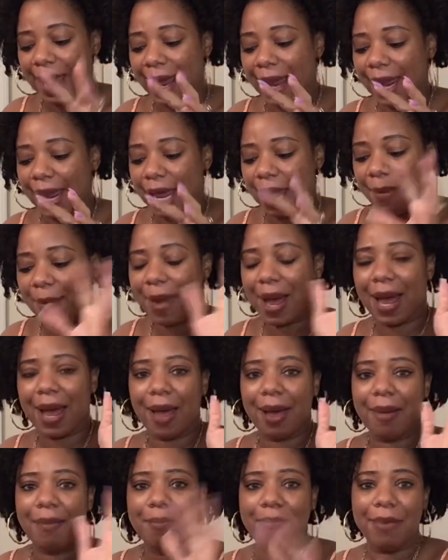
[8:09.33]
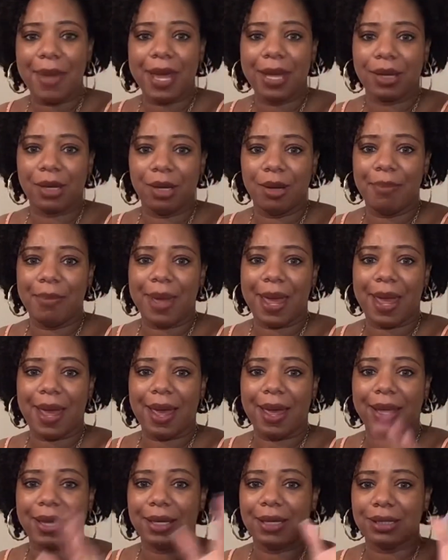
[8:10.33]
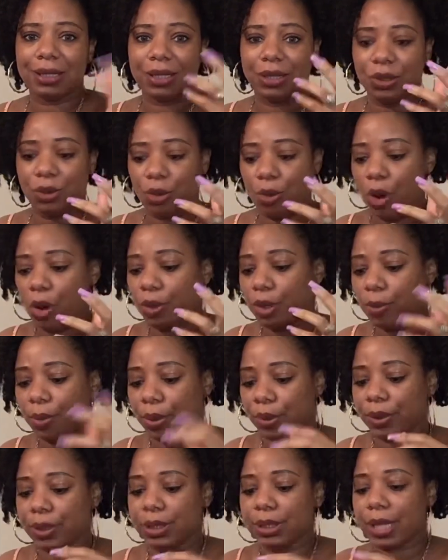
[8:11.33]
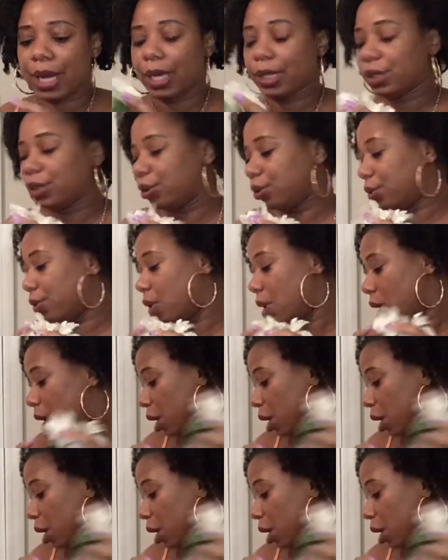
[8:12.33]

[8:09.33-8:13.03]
and my makeup bag is a little on the bulky side too.